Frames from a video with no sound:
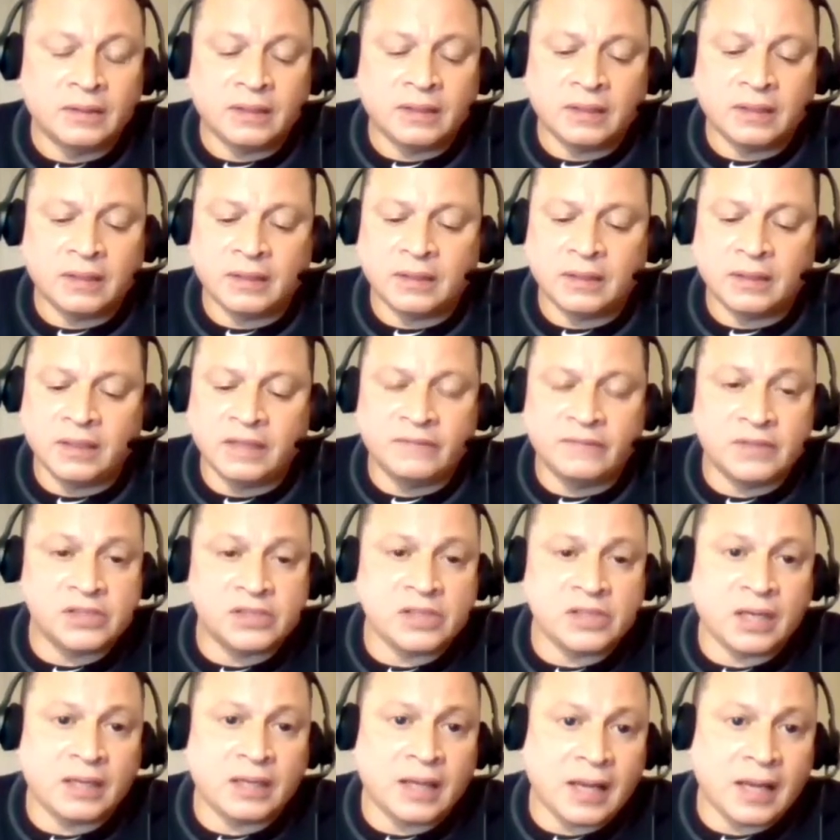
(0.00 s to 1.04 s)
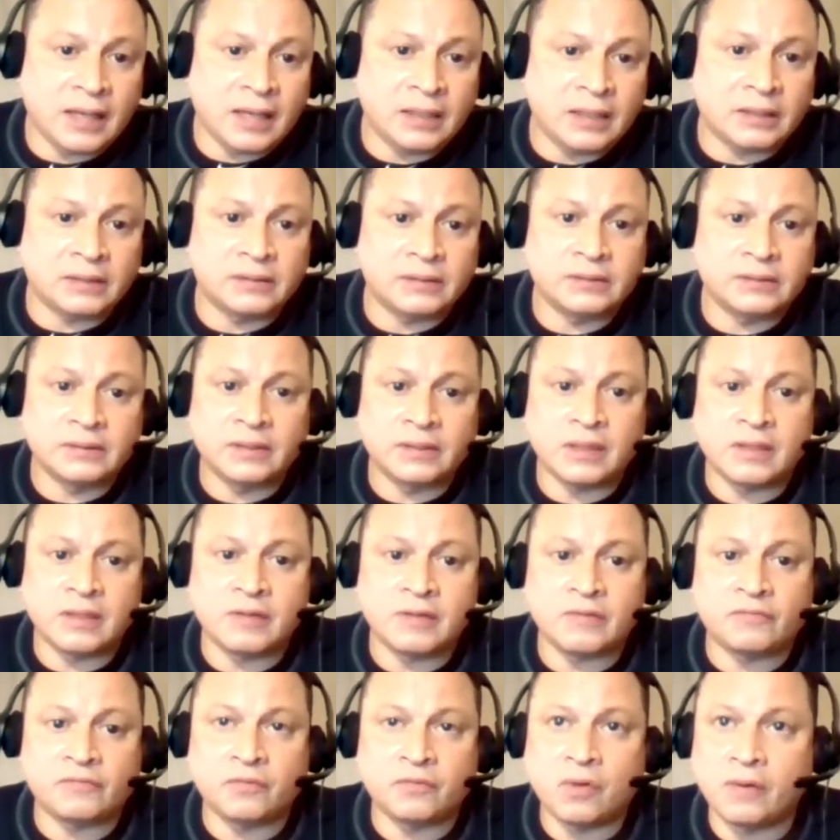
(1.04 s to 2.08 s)
And even Jon Anik
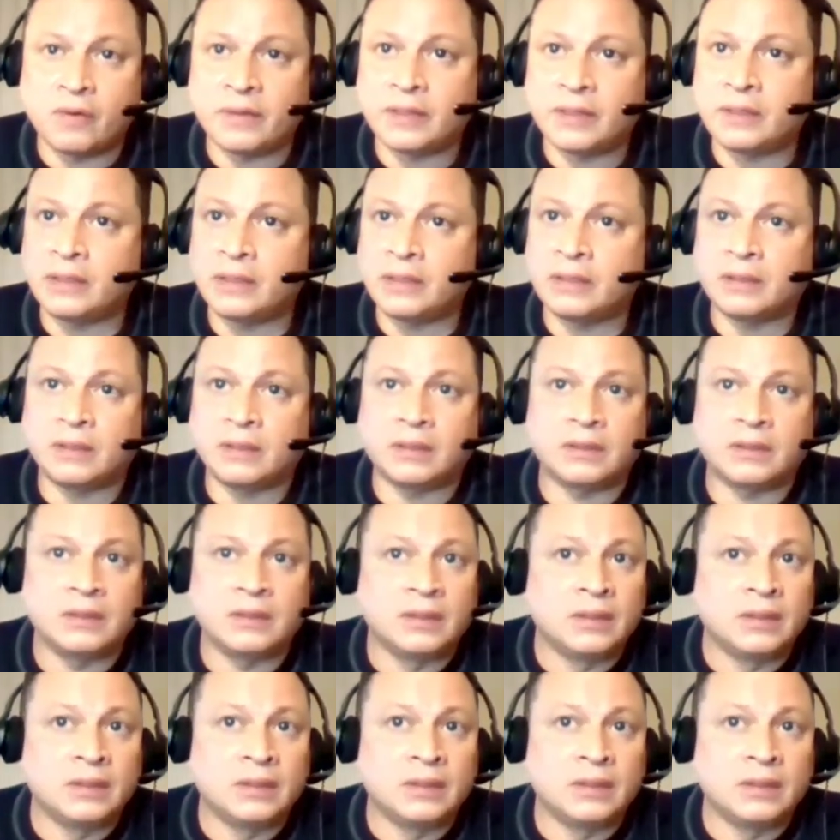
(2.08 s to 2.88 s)
and Florian and uh,